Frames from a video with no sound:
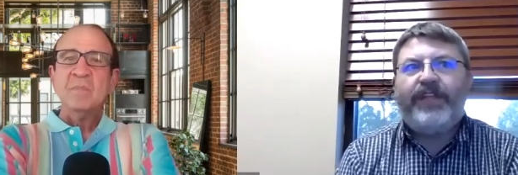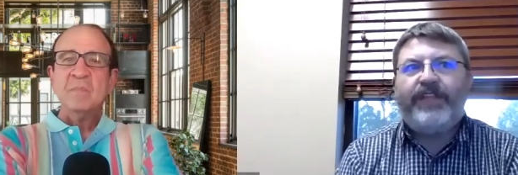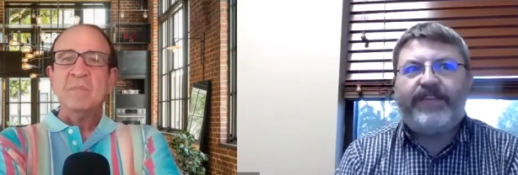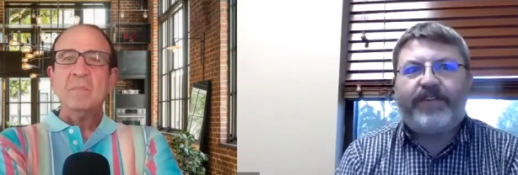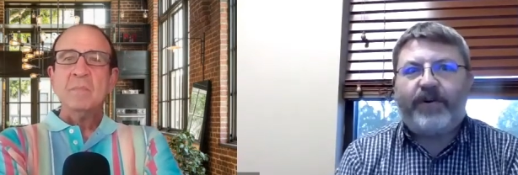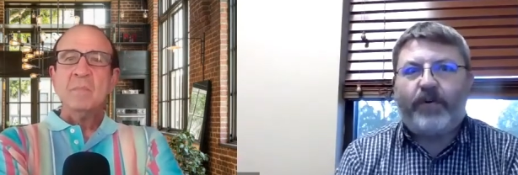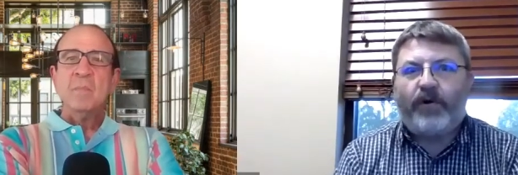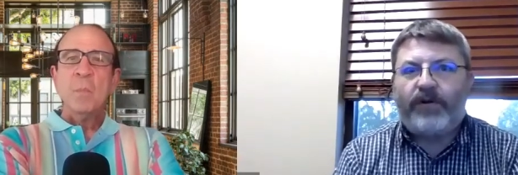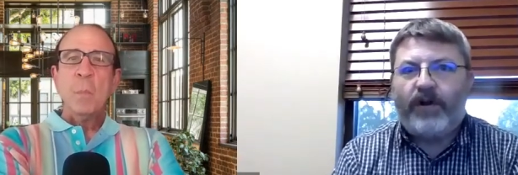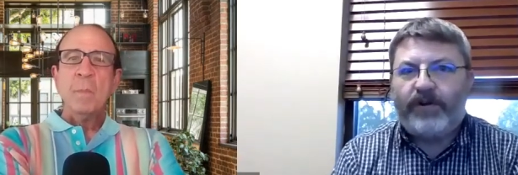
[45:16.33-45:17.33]
Speaker 1: think that's going to
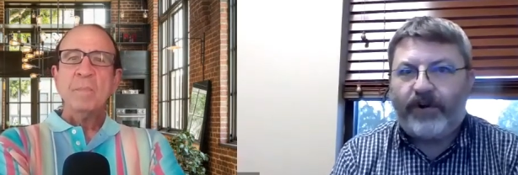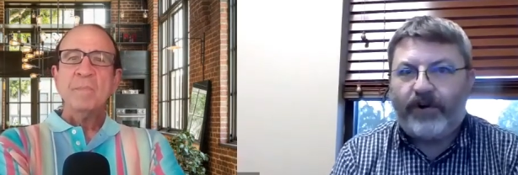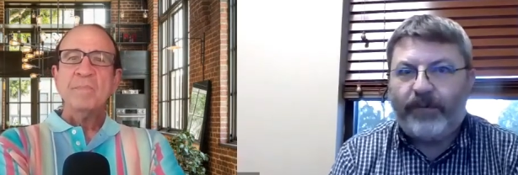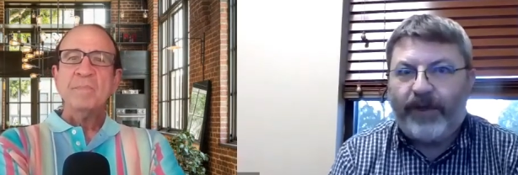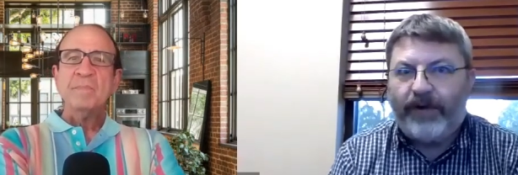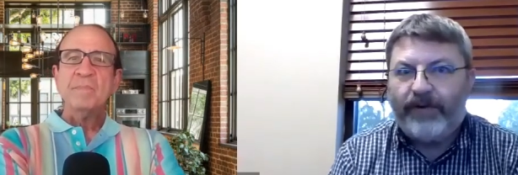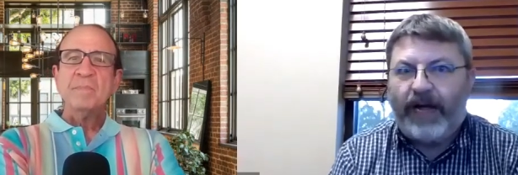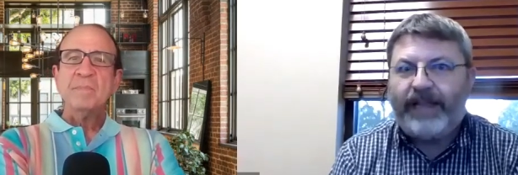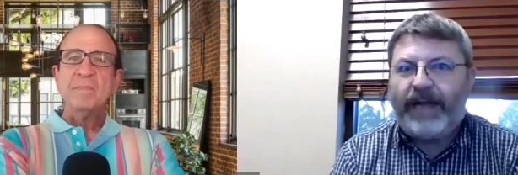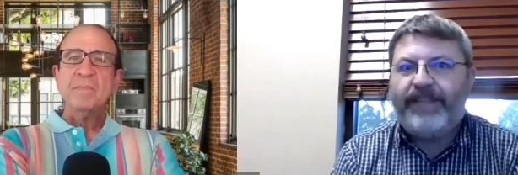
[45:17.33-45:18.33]
work long-term though.
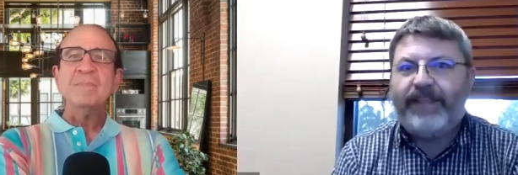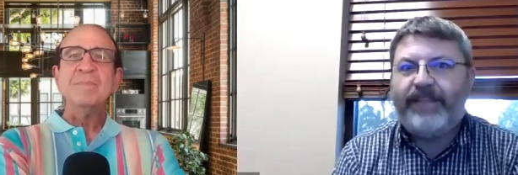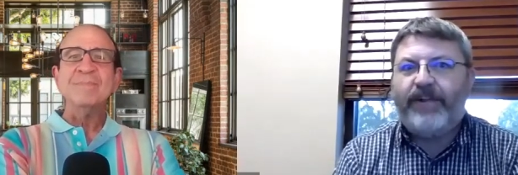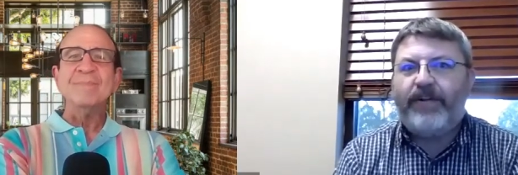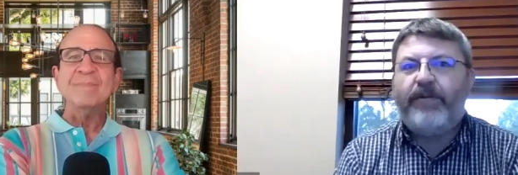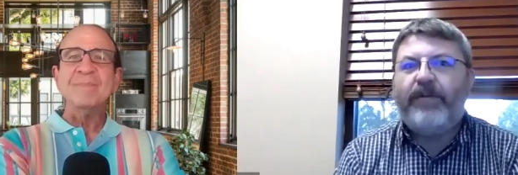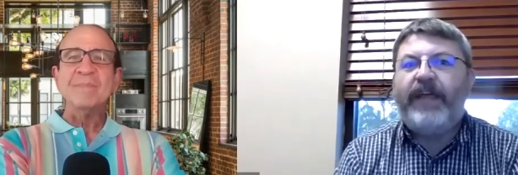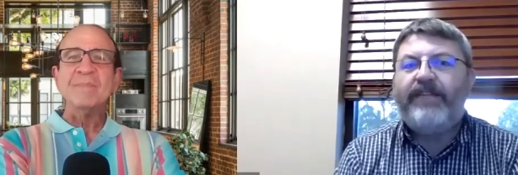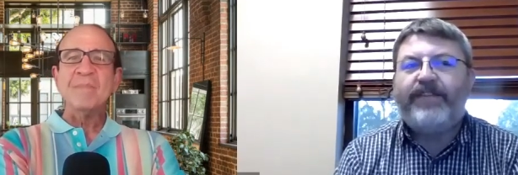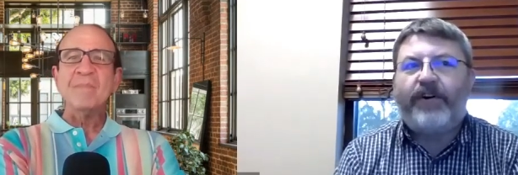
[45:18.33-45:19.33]
I, I think they're, they
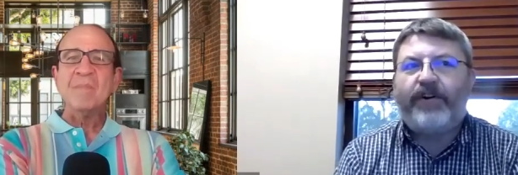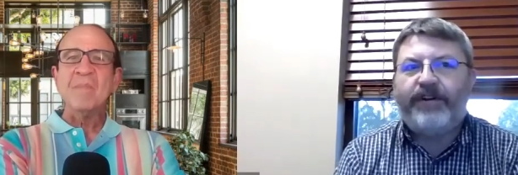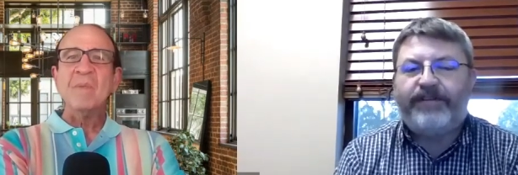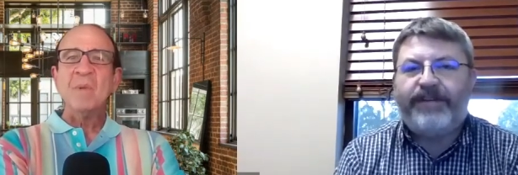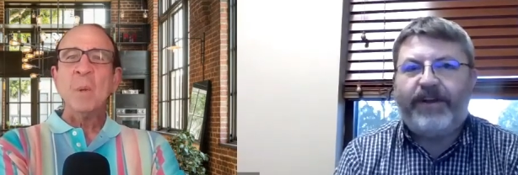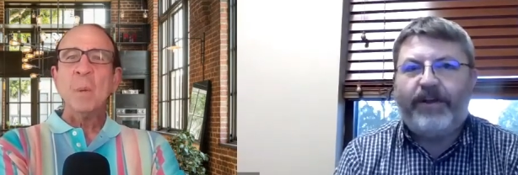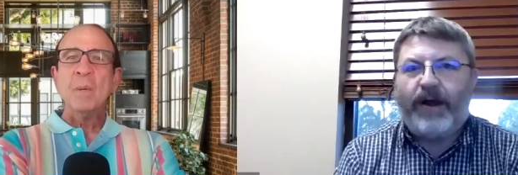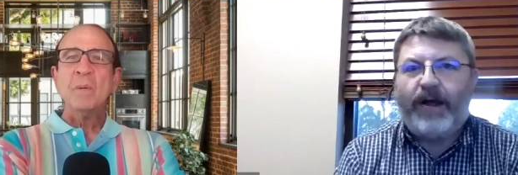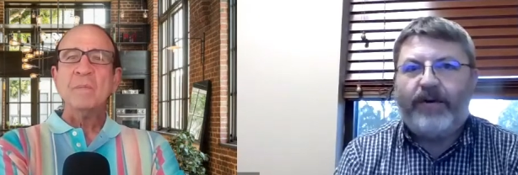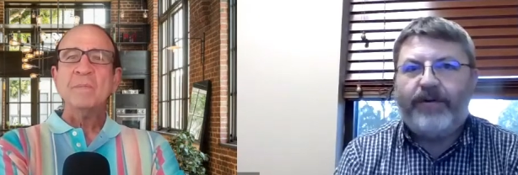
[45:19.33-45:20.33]
have started to figure
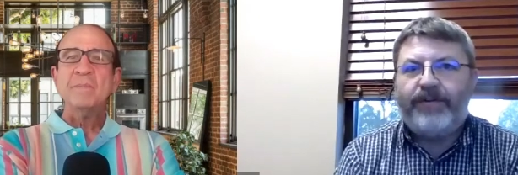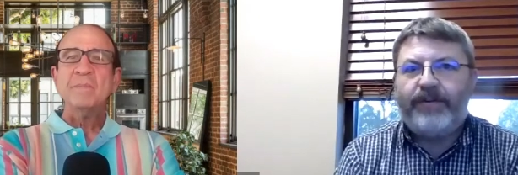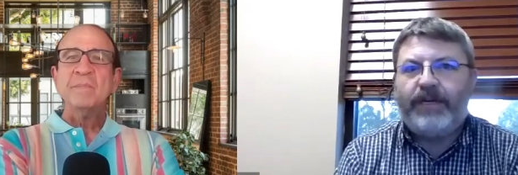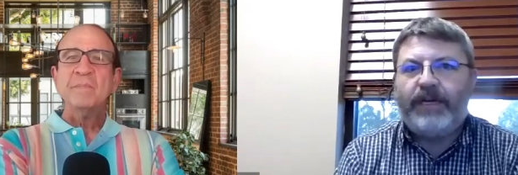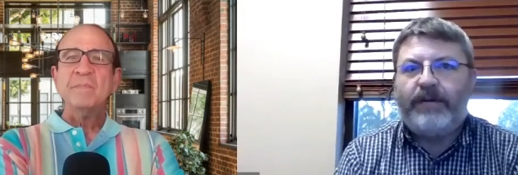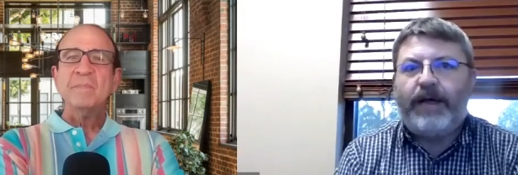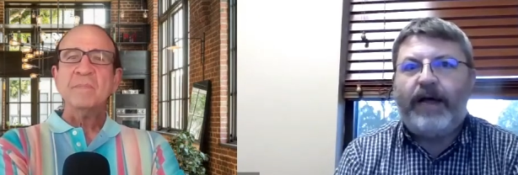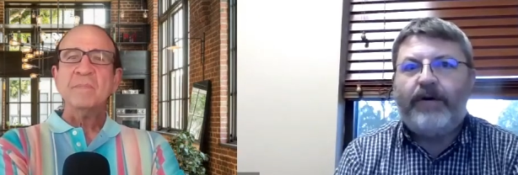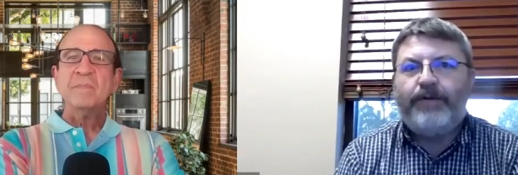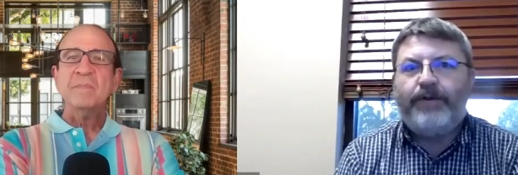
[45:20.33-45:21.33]
out um,
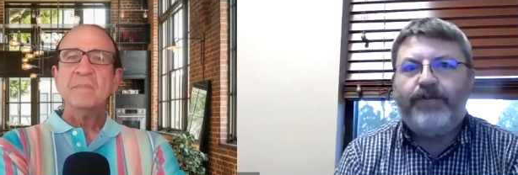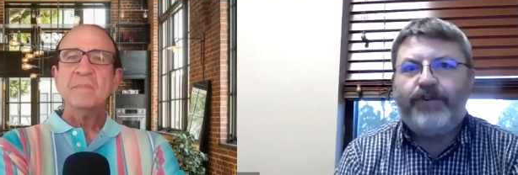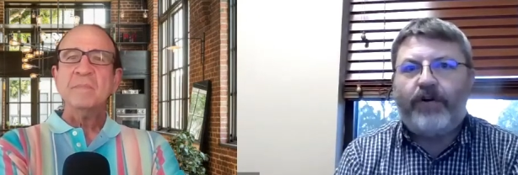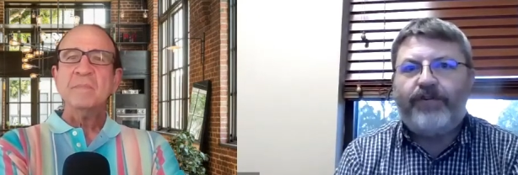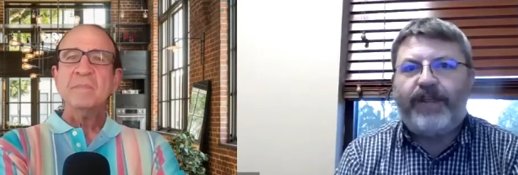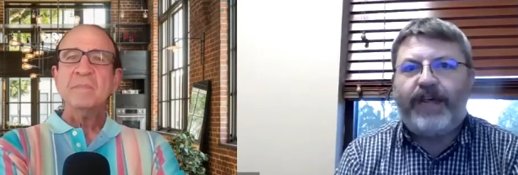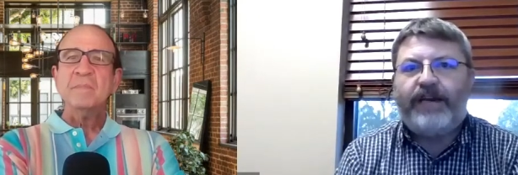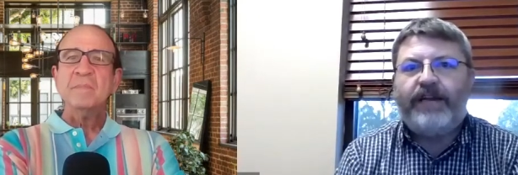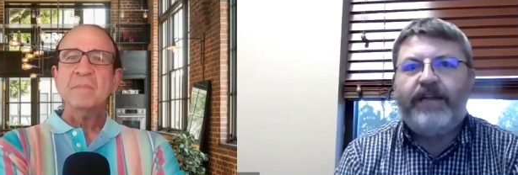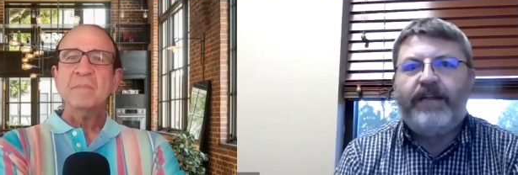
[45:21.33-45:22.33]
how to charge
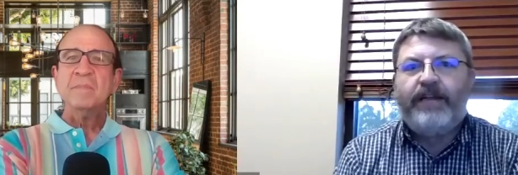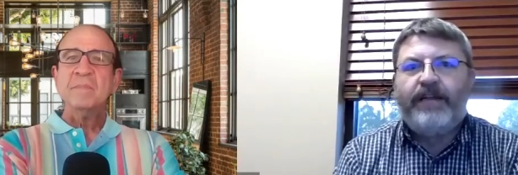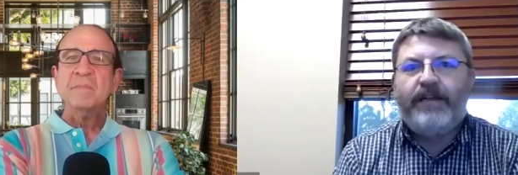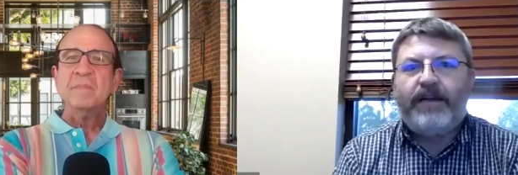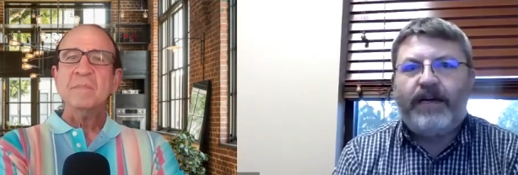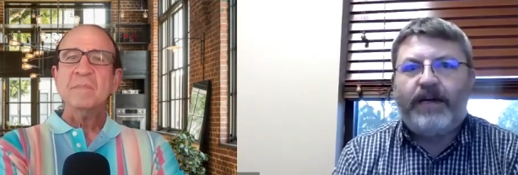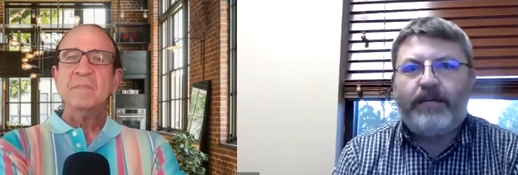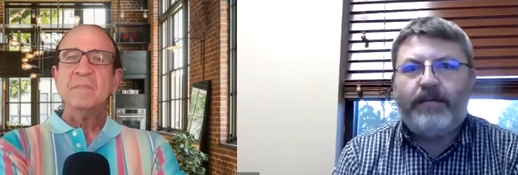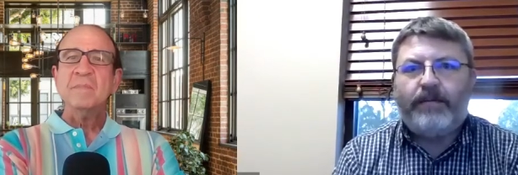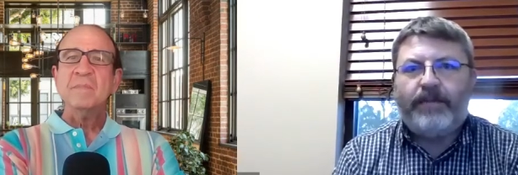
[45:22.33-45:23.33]
that,
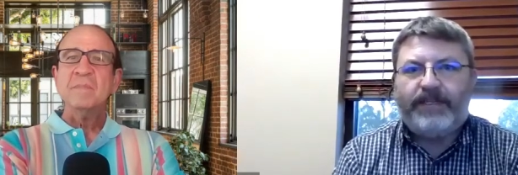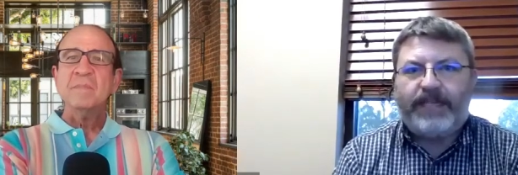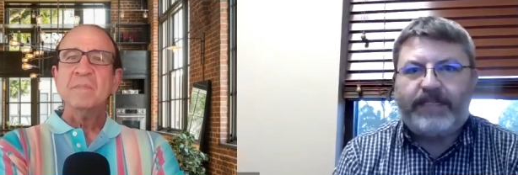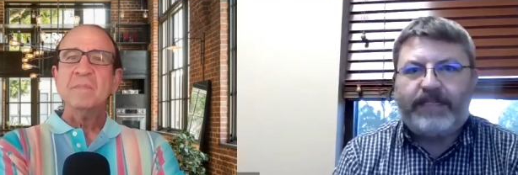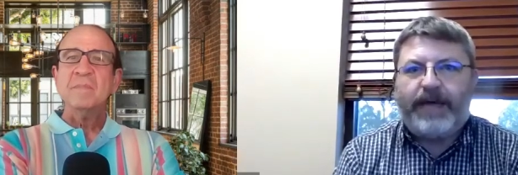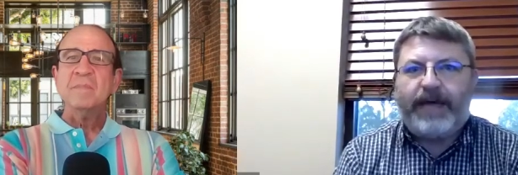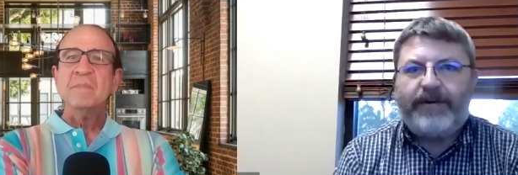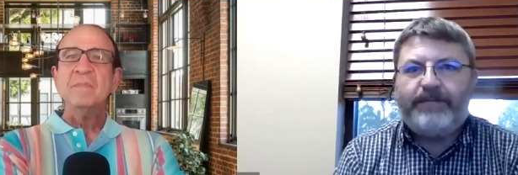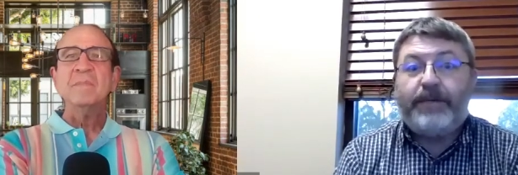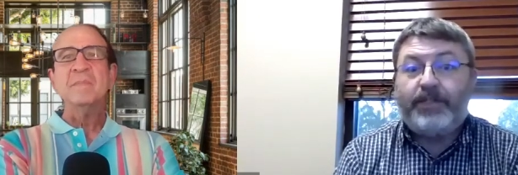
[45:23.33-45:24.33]
um, the Tesla
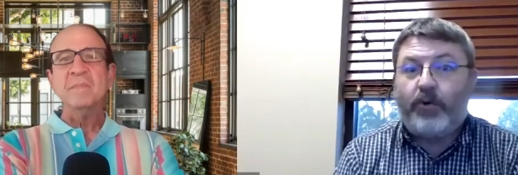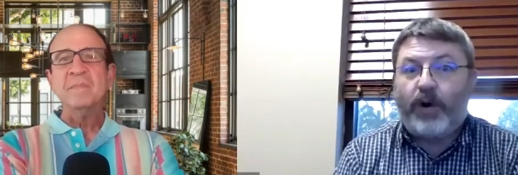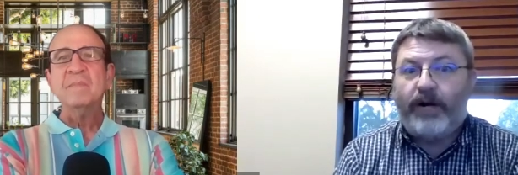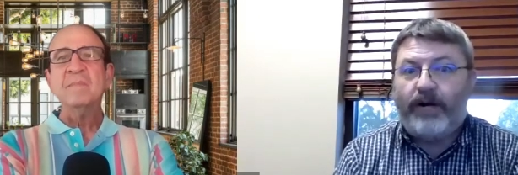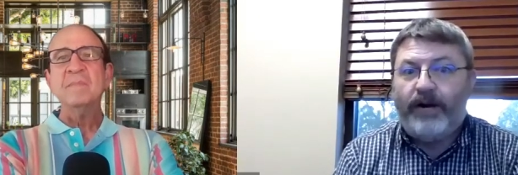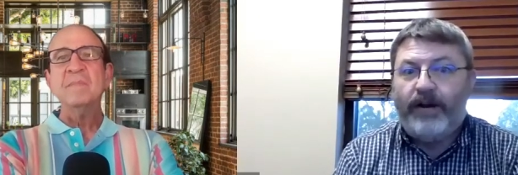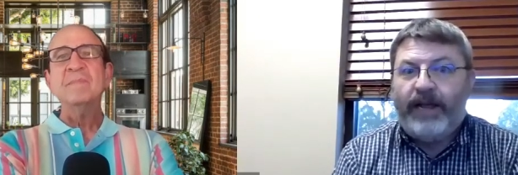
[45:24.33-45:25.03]
batteries much quicker.